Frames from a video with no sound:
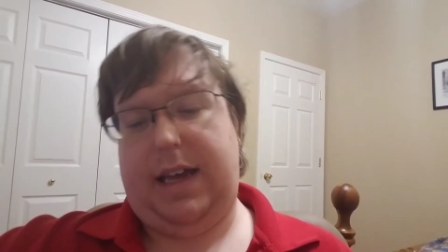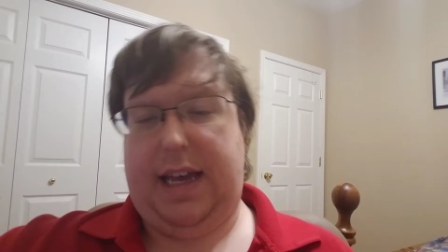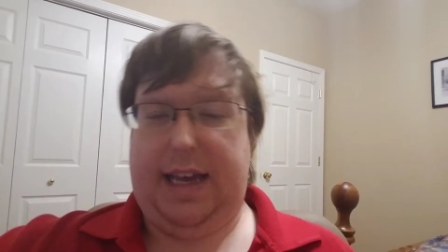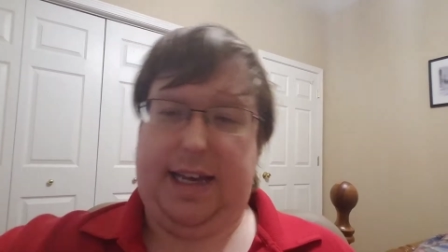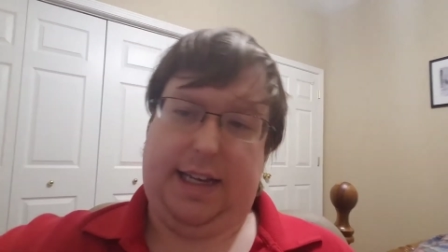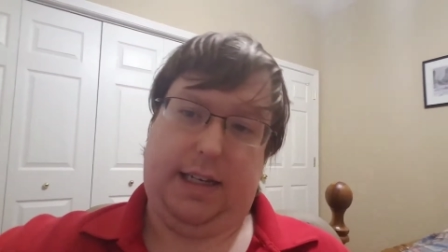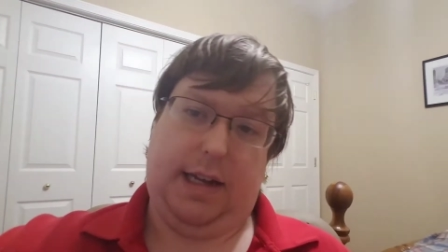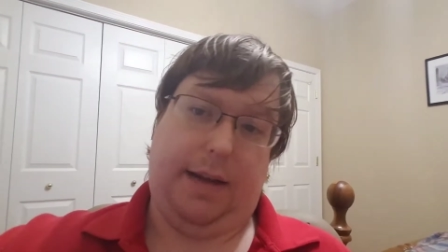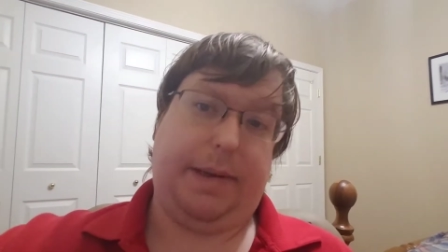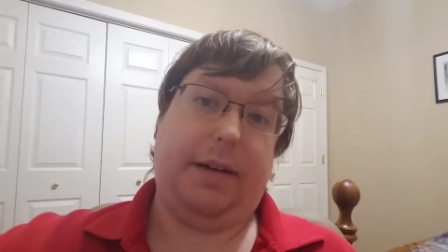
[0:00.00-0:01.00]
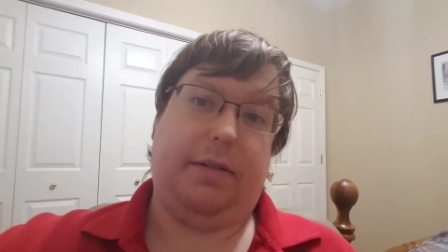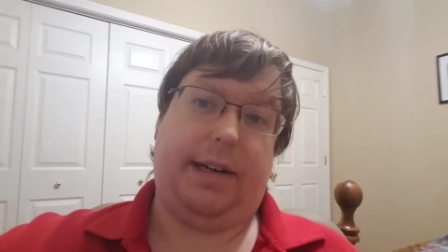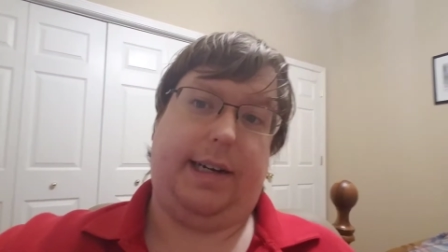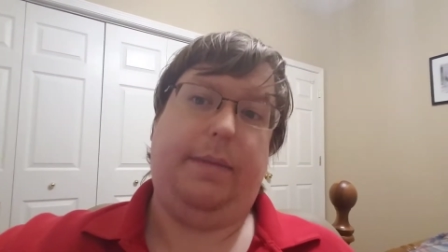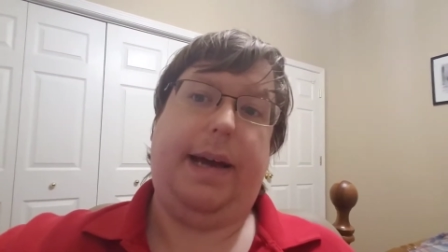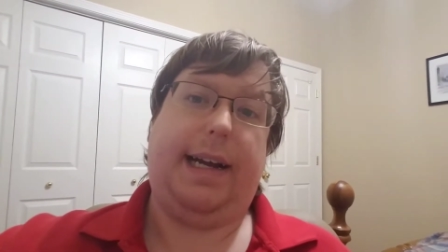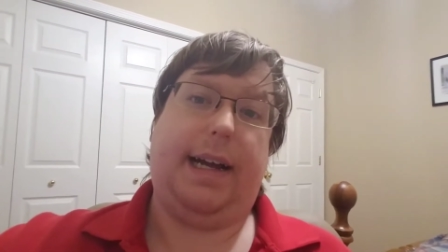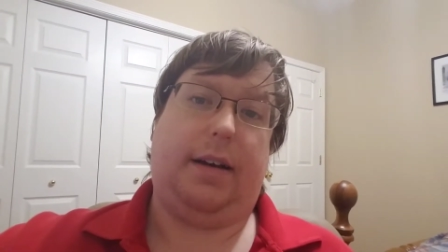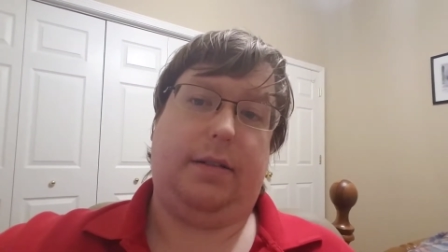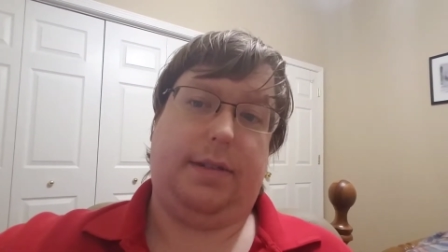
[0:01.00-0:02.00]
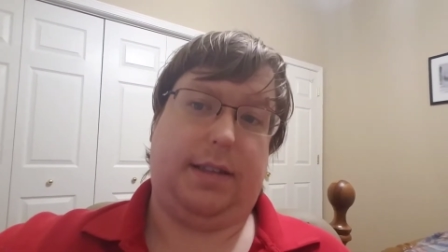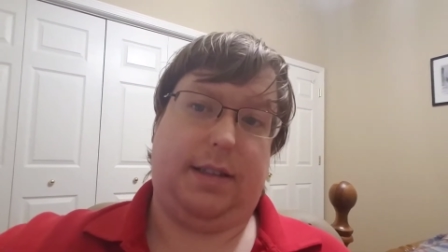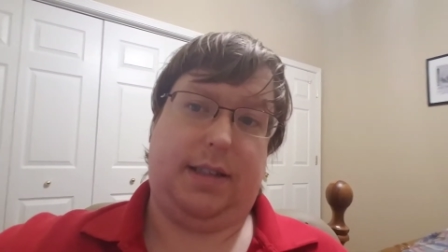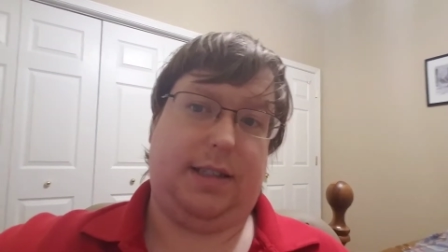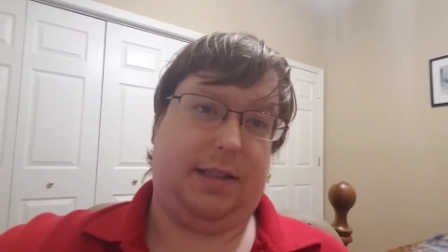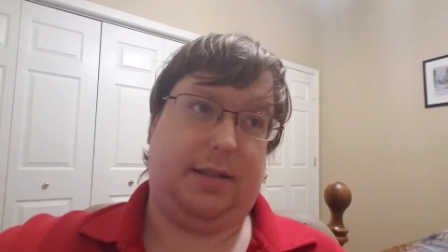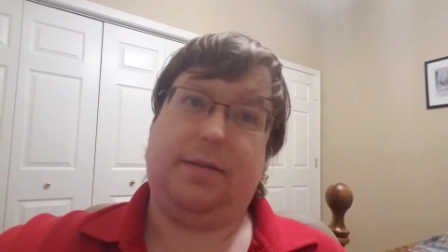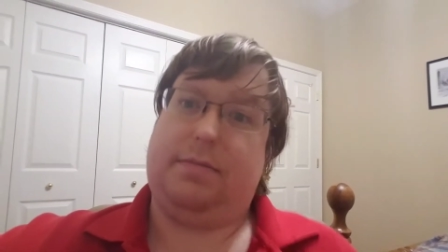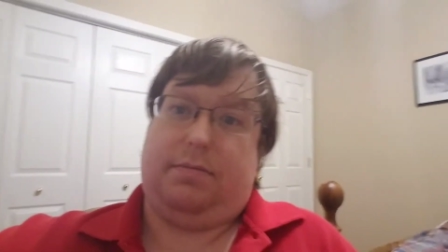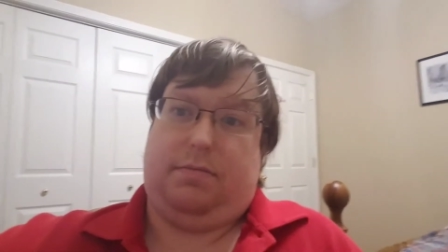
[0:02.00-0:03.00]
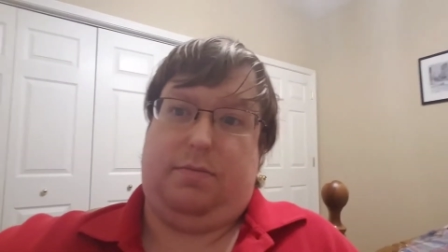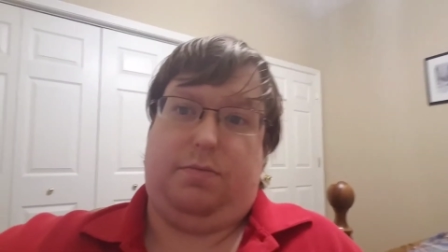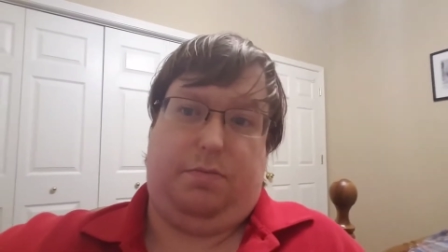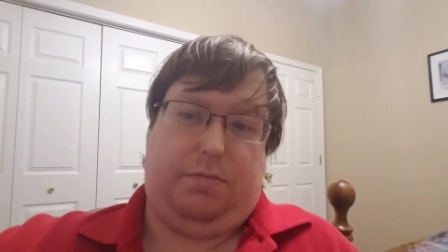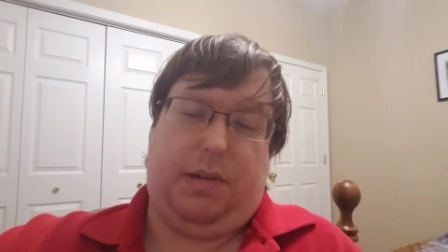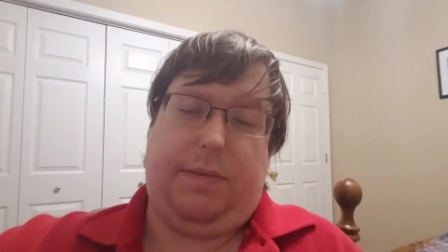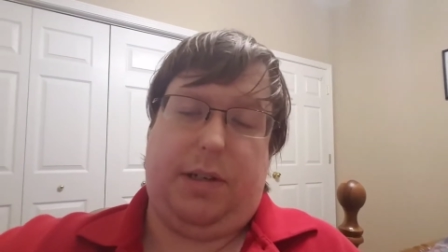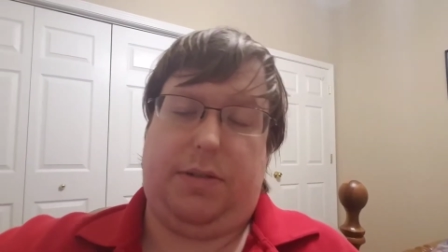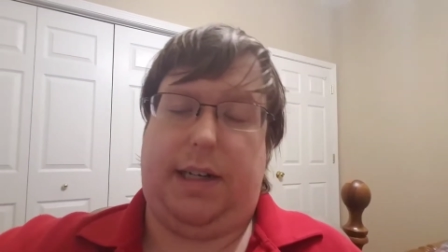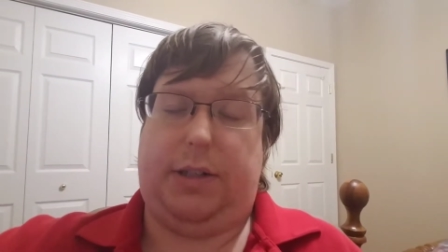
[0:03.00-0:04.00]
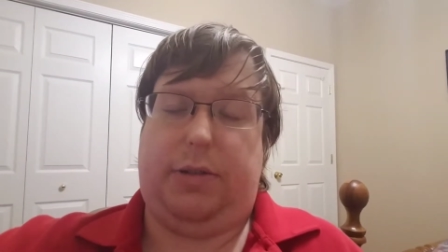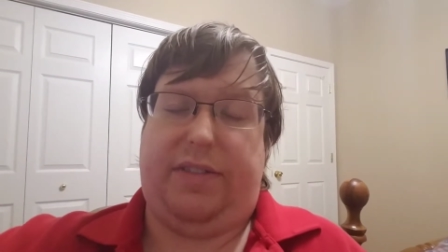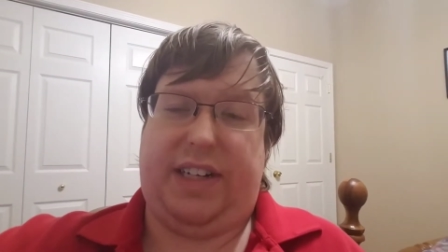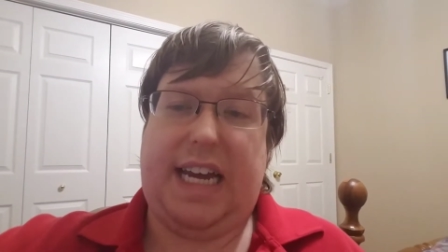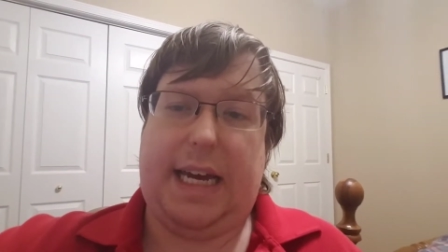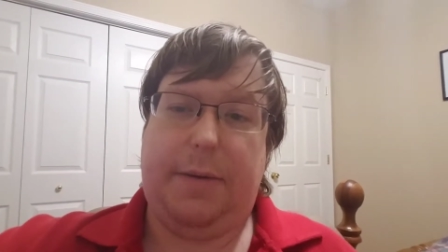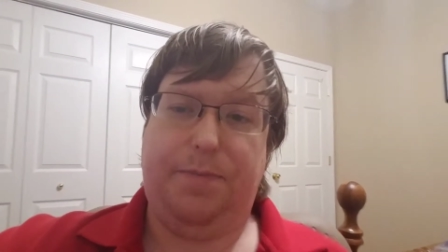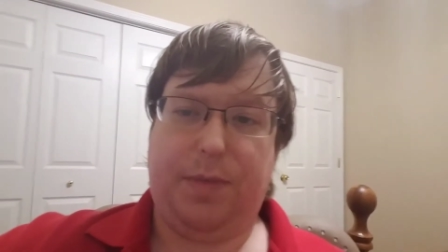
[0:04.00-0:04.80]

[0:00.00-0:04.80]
and I'm getting ready to make out because this is pretty much what I do every day.